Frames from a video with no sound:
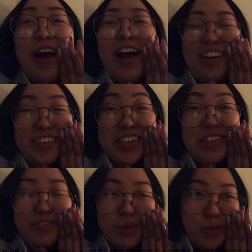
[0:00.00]
I was on
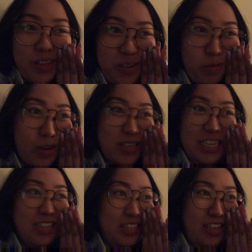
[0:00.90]
the phone with him and I was
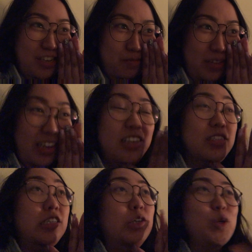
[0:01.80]
asking him like,
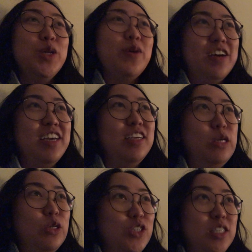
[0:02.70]
so where you at? You
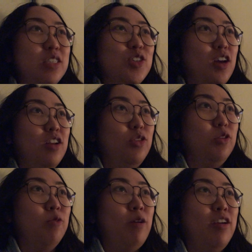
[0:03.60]
know, just trying to do
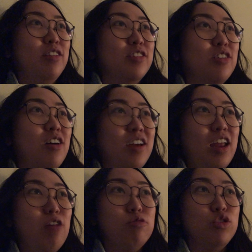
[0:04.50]
the regular talk.
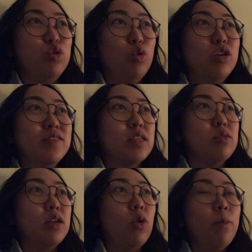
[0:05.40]
And I was so nervous. I
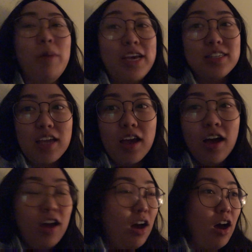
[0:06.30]
was like pacing
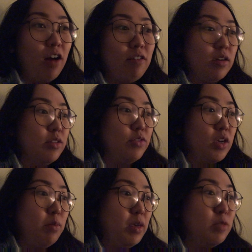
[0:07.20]
around the
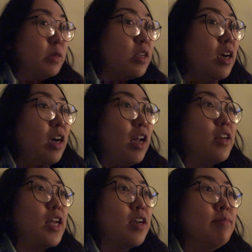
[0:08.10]
freaking basement. I
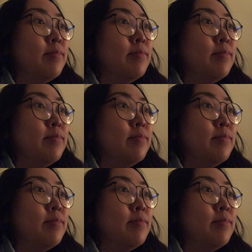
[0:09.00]
was like,